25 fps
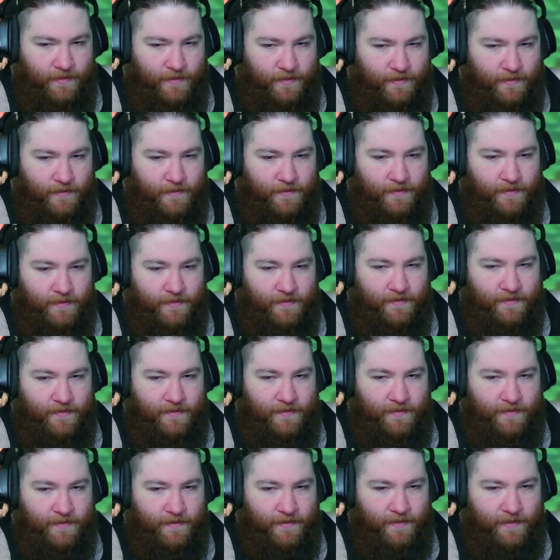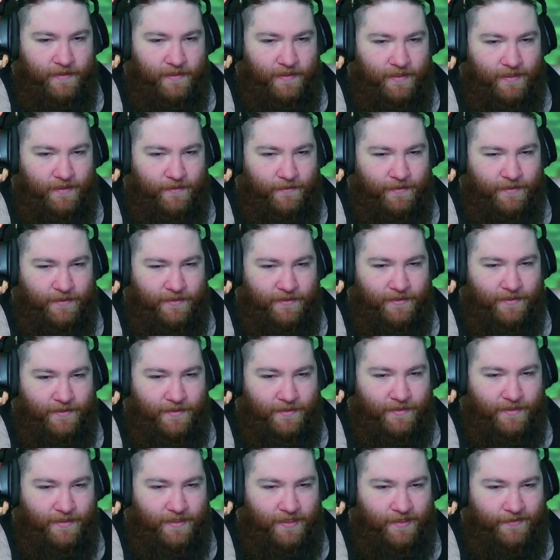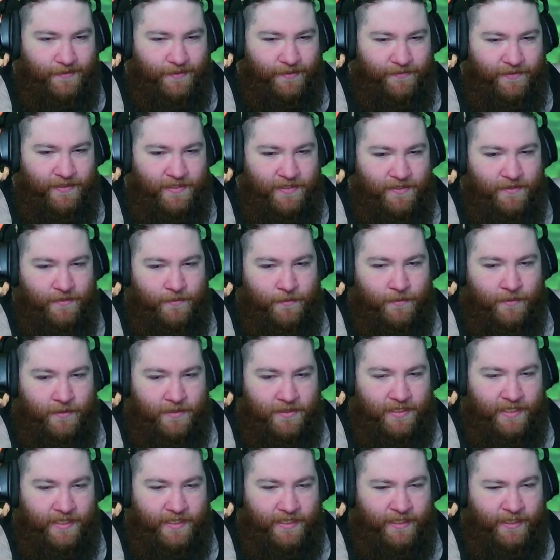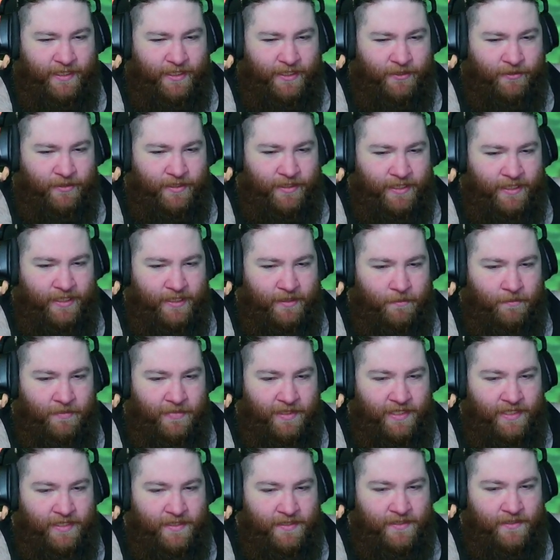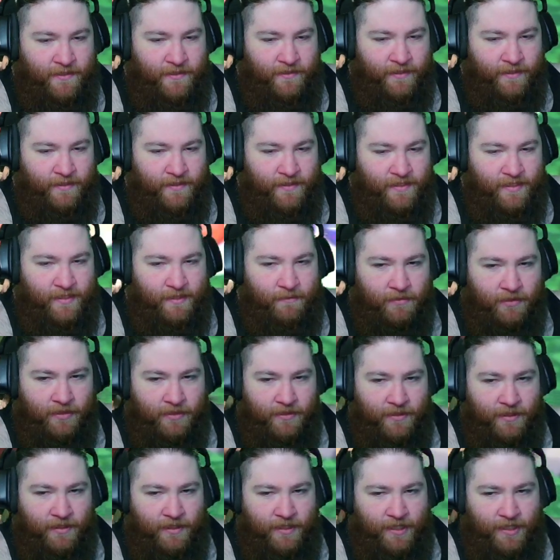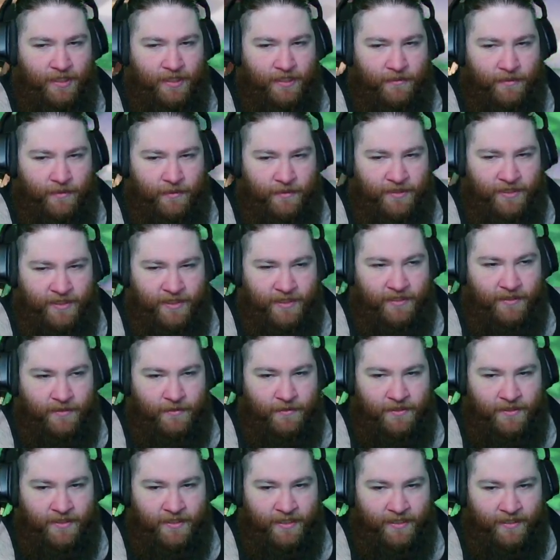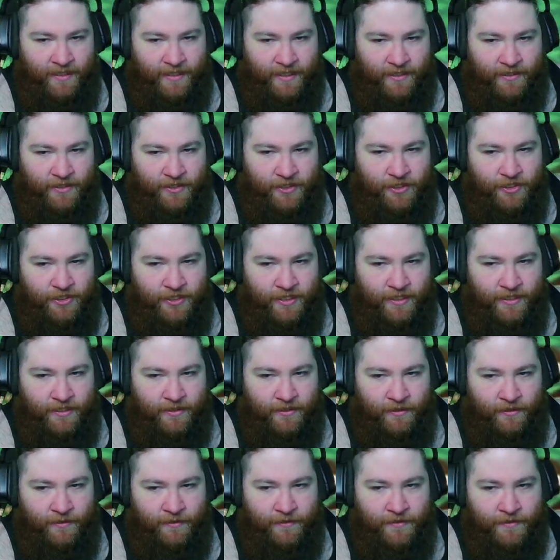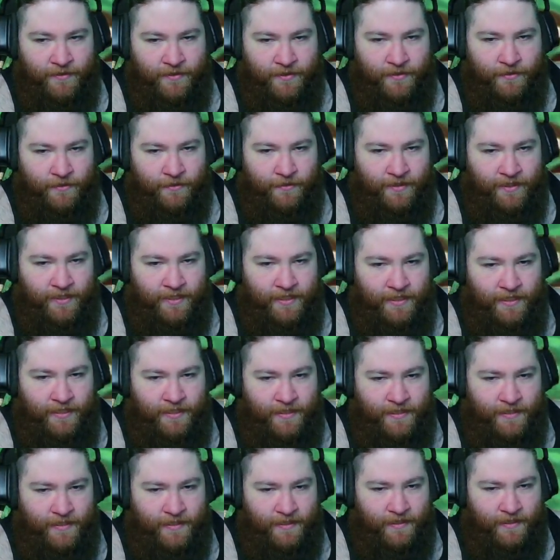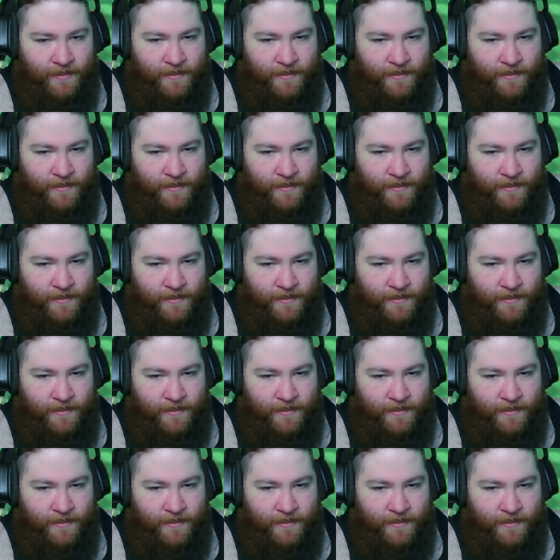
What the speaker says: Hold on. I wonder if this still works. I think you can get bees during the summer. What you gotta do is you gotta, like, shake all the trees.